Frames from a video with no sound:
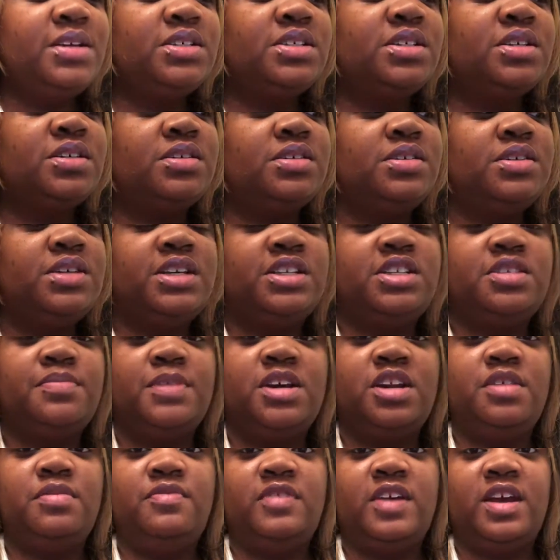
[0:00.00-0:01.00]
So, you get your
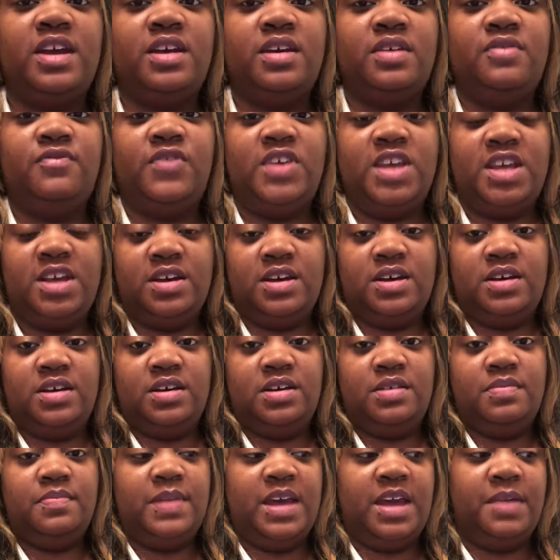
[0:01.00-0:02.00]
money
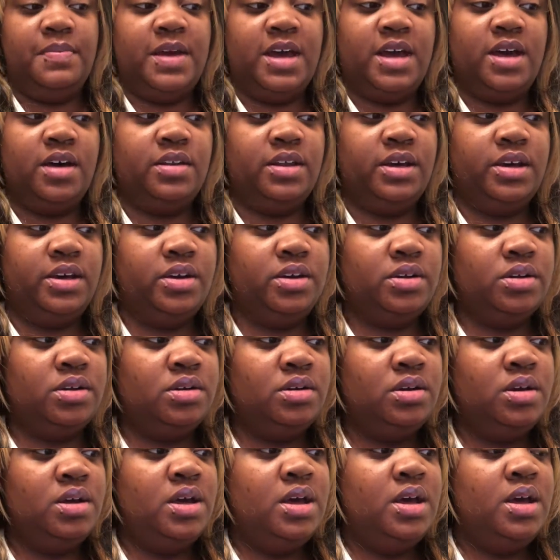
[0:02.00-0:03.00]
via PayPal there.
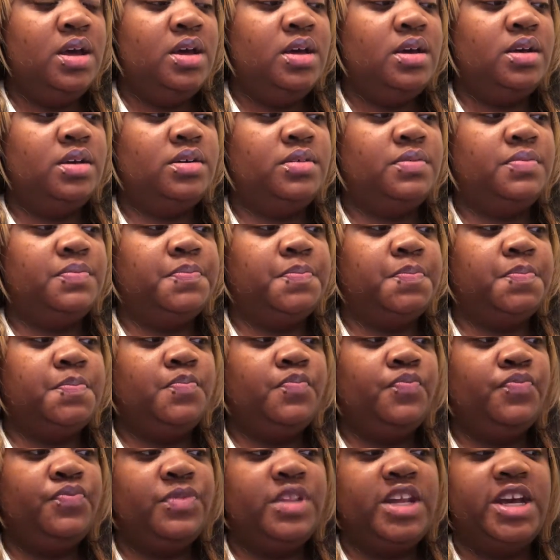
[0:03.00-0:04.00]

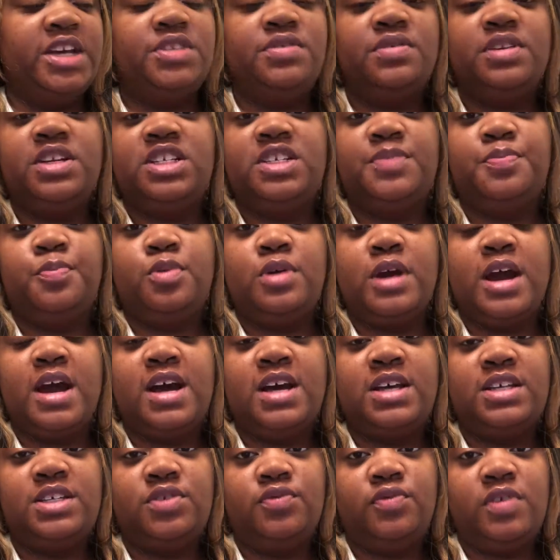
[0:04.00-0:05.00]
Next one is
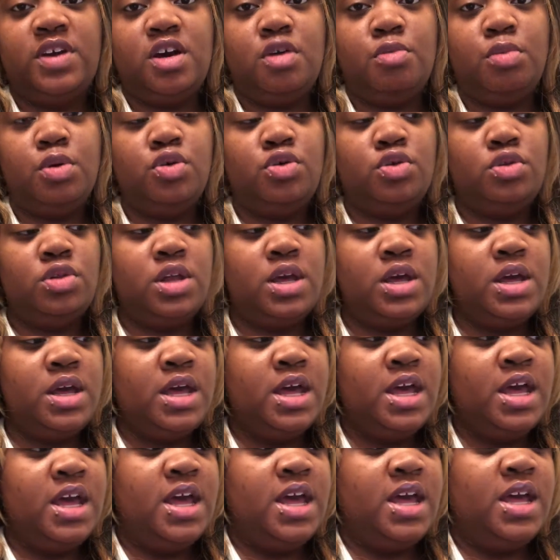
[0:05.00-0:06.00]
Prize Rebel.
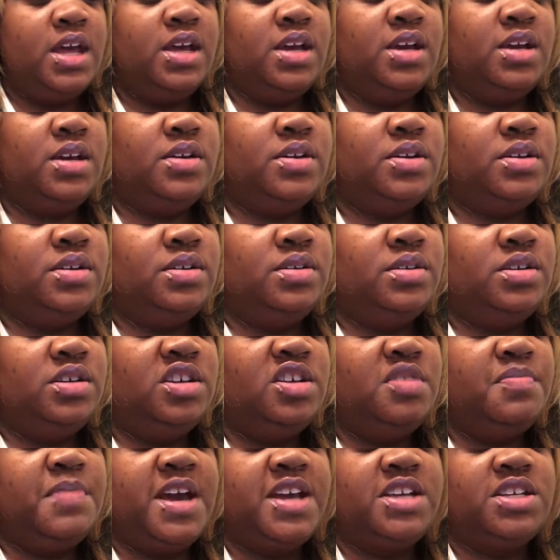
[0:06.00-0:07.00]
And
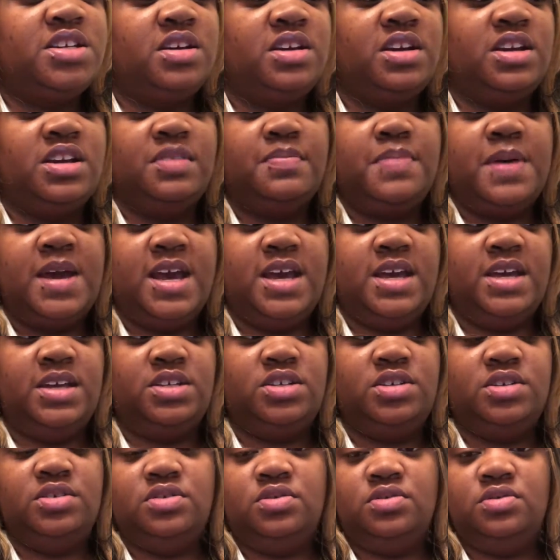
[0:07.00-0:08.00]
you're basically getting paid
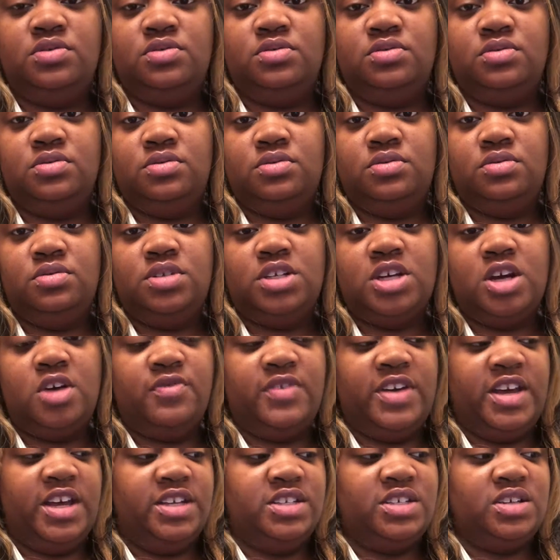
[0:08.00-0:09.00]
to do
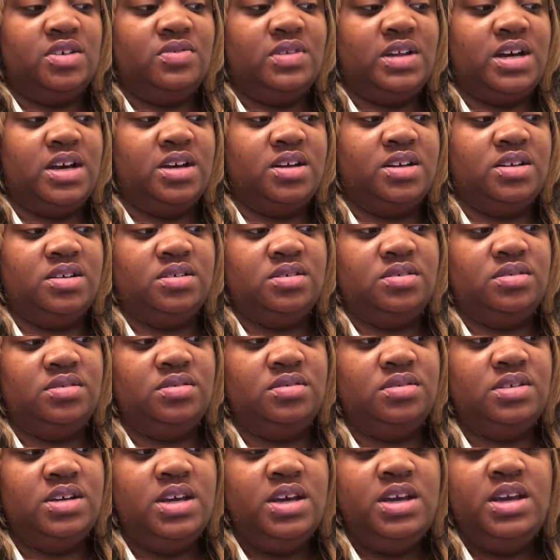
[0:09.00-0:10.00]
surveys
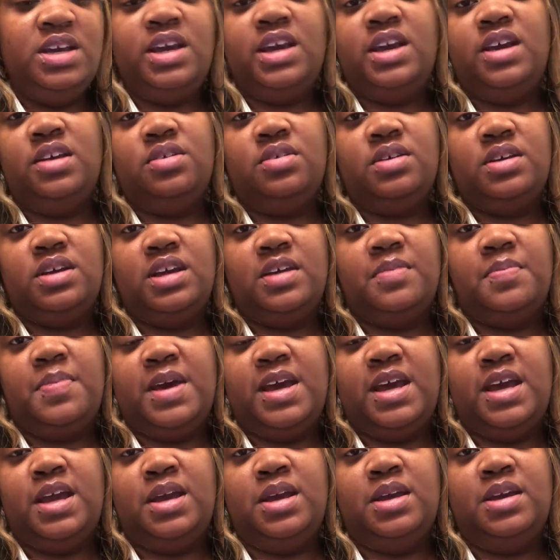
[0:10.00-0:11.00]
online. And you can get
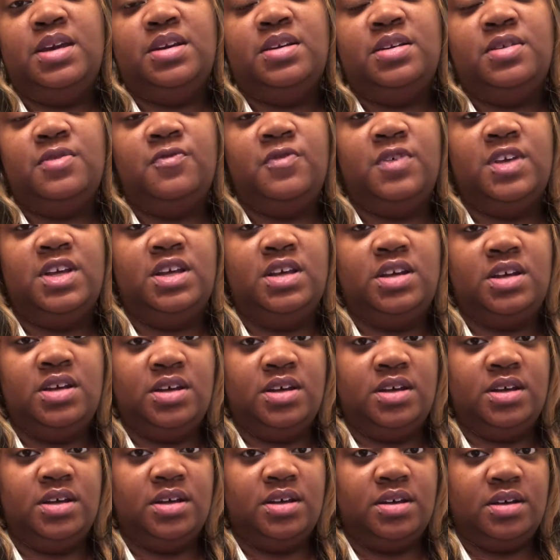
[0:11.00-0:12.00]
paid
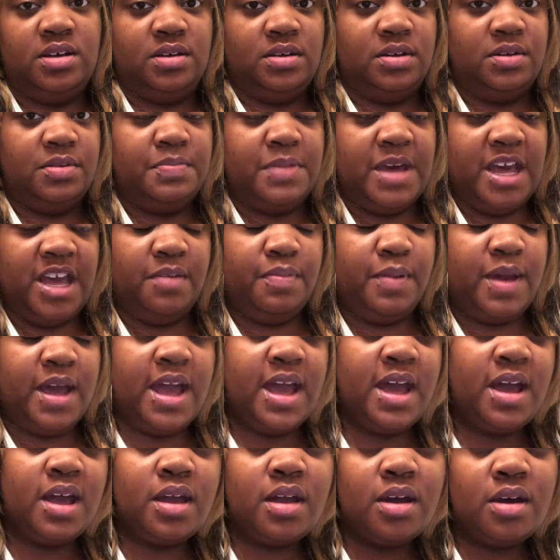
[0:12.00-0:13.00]
via
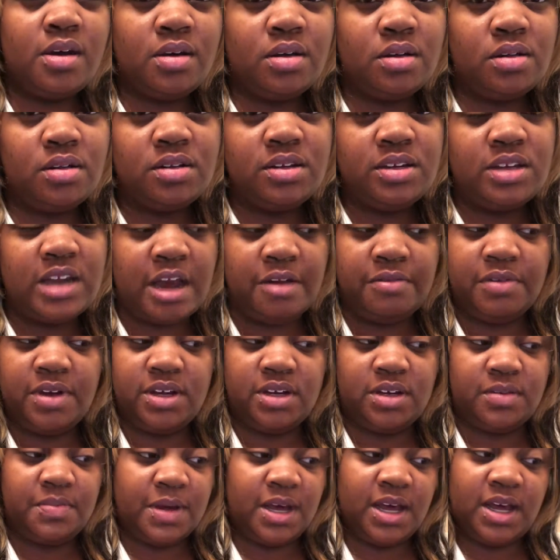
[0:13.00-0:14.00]
PayPal,
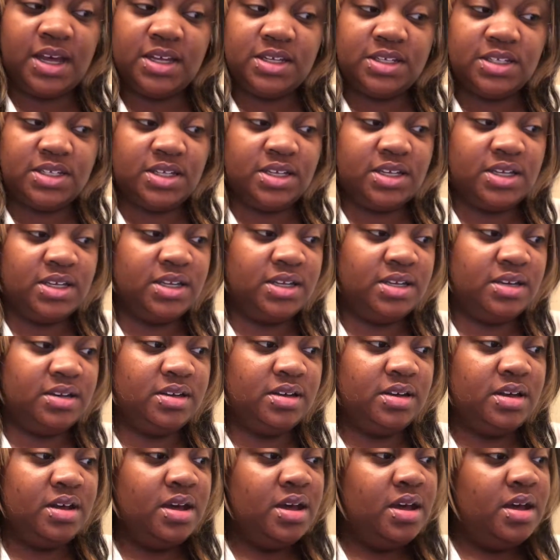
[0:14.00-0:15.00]
direct
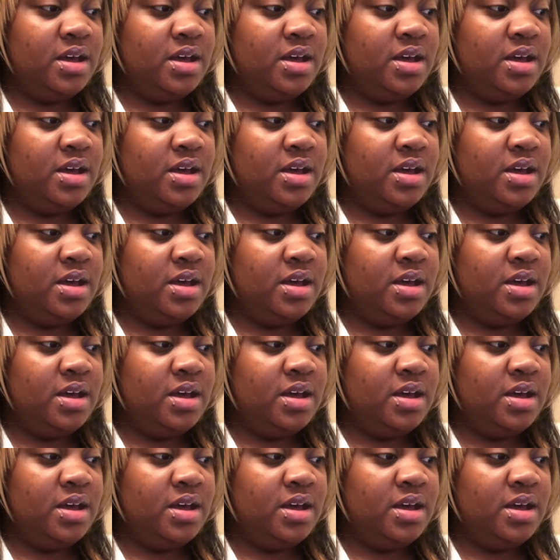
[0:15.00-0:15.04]
deposit,